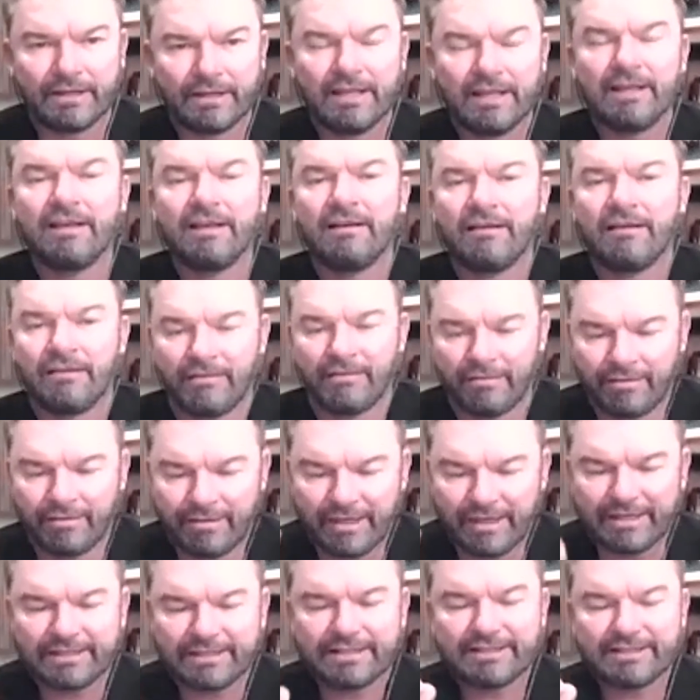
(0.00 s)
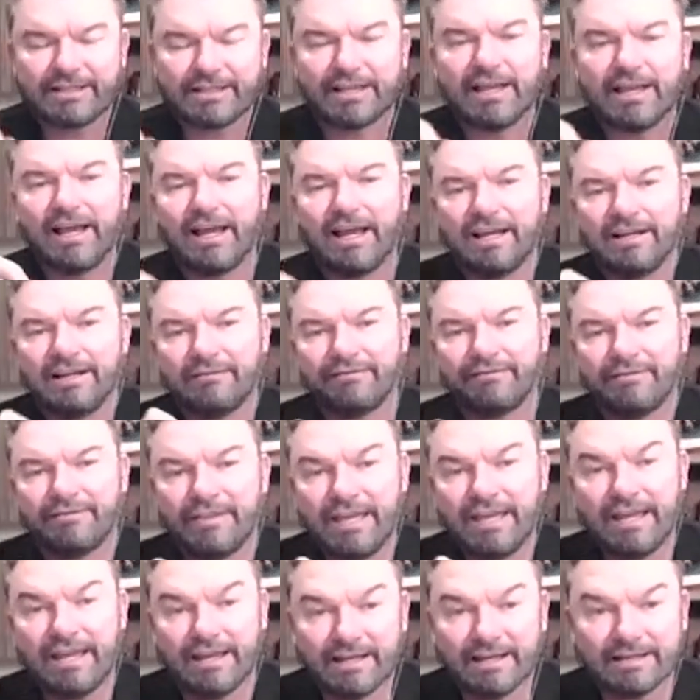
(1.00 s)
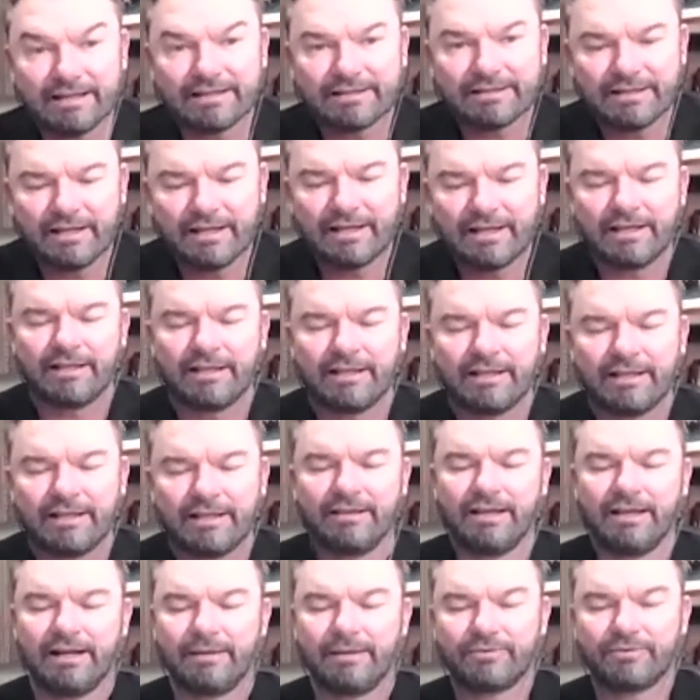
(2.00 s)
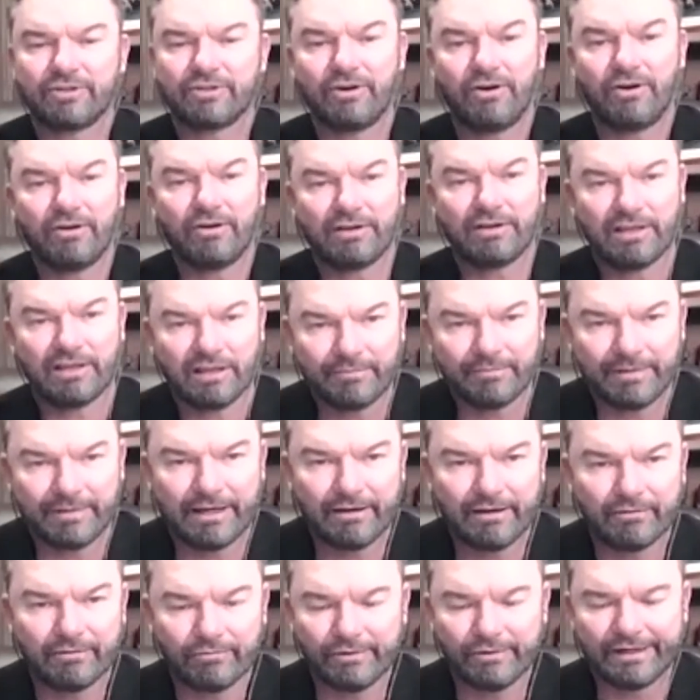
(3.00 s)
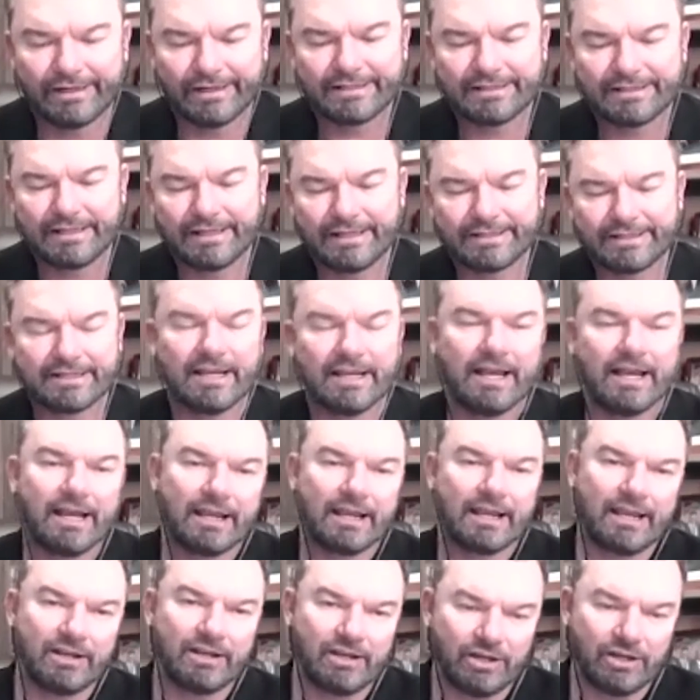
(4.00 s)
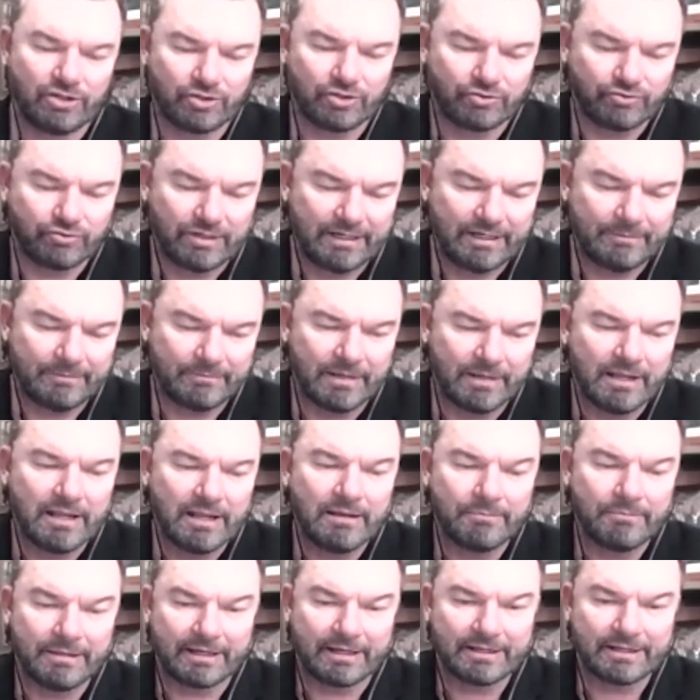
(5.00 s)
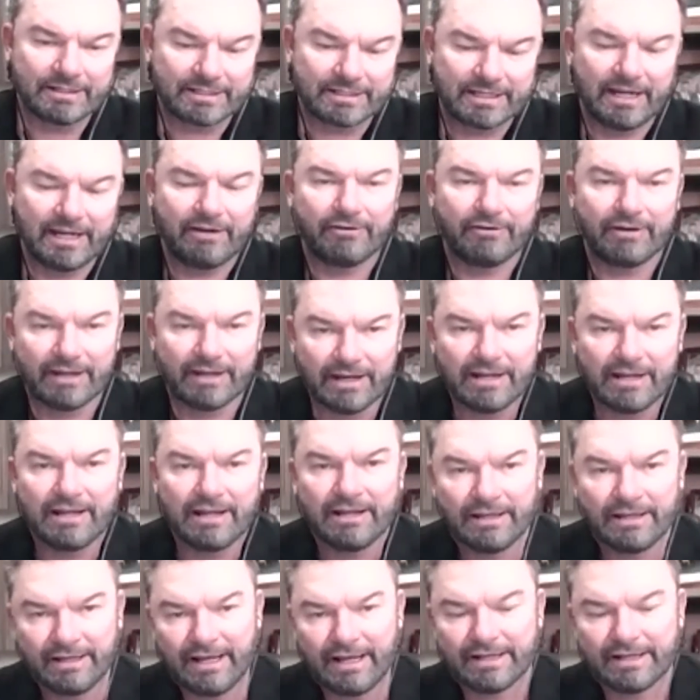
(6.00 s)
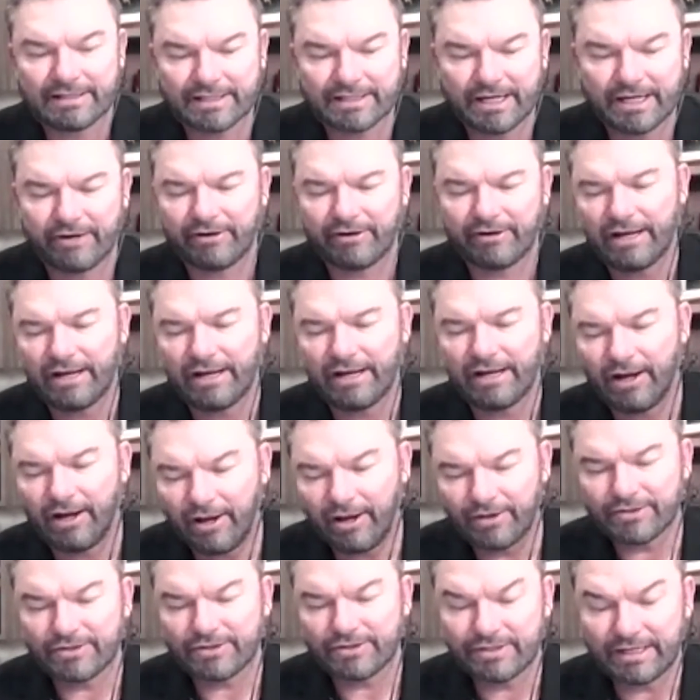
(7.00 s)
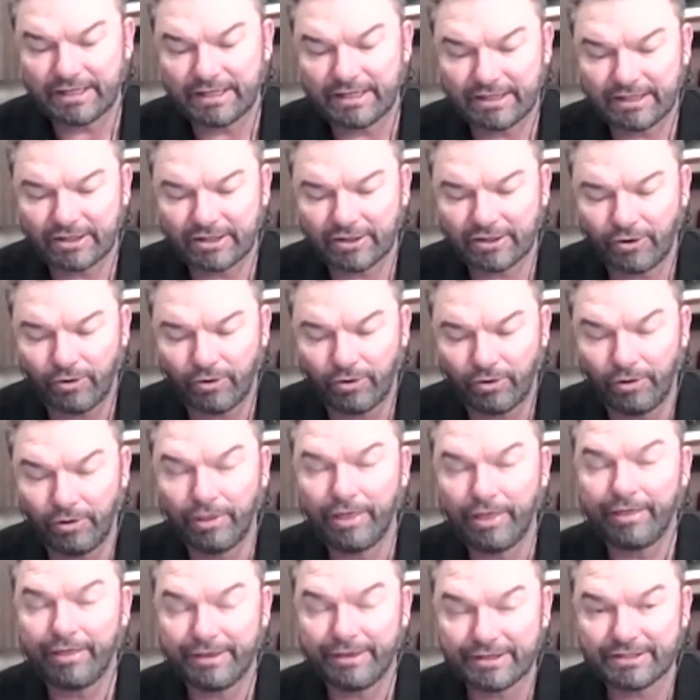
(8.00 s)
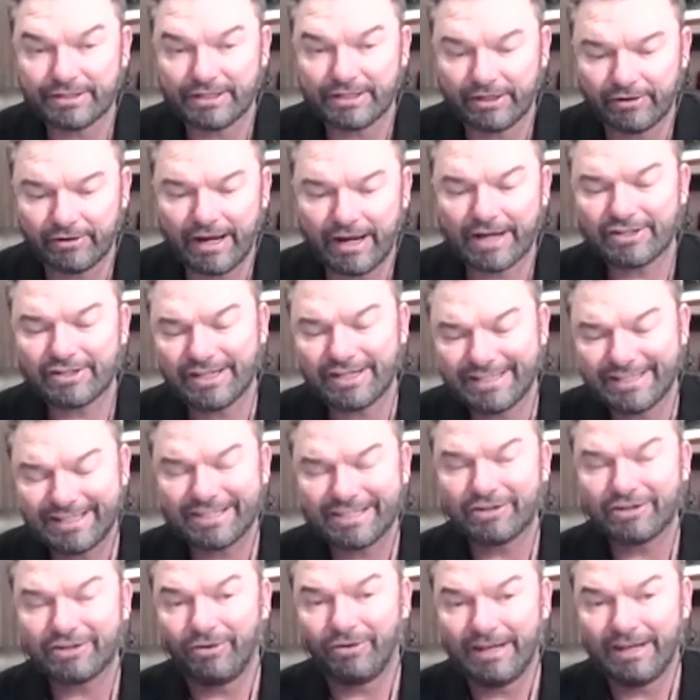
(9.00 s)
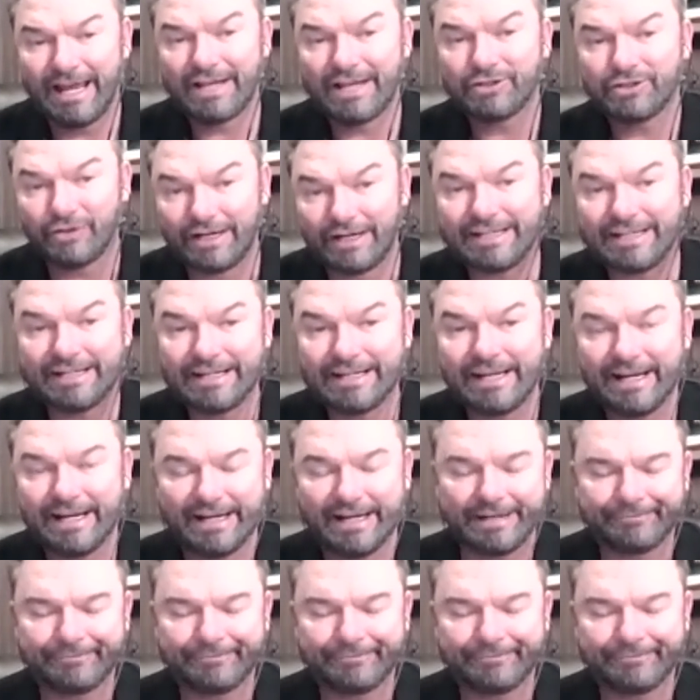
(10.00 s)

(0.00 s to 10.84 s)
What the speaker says: This is the kind of things that I'm talking about when it says, is your dream big and scary? Yeah, it's scary. I also set the goal this year. Actually, I set the goal last year. I didn't hit it.